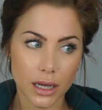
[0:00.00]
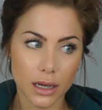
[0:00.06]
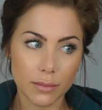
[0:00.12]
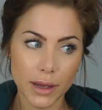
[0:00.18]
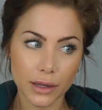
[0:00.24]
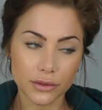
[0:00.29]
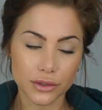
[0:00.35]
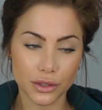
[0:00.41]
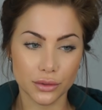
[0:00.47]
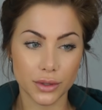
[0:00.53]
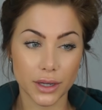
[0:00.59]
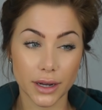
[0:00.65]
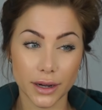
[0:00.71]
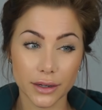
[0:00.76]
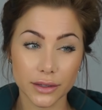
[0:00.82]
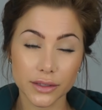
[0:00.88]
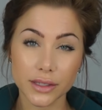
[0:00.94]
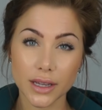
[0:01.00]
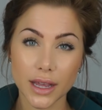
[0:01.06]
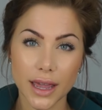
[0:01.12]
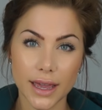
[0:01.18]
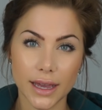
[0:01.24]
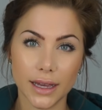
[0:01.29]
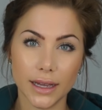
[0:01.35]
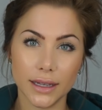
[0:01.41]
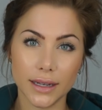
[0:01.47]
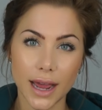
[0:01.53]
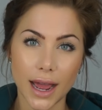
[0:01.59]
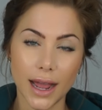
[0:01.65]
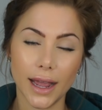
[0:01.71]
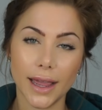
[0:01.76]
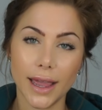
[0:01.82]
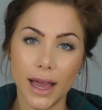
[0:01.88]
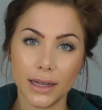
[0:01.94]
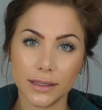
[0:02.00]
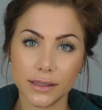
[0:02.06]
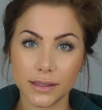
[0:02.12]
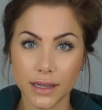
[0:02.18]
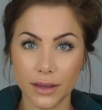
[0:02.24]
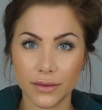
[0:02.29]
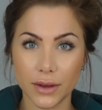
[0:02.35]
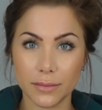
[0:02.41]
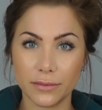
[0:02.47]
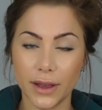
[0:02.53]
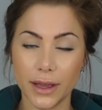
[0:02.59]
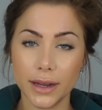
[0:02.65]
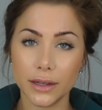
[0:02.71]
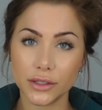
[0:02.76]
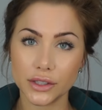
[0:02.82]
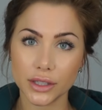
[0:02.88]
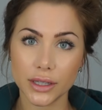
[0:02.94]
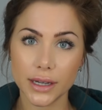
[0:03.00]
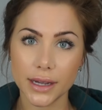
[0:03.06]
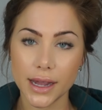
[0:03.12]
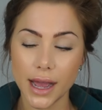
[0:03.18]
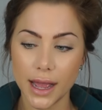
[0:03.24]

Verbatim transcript: about two years and I had to save up financially.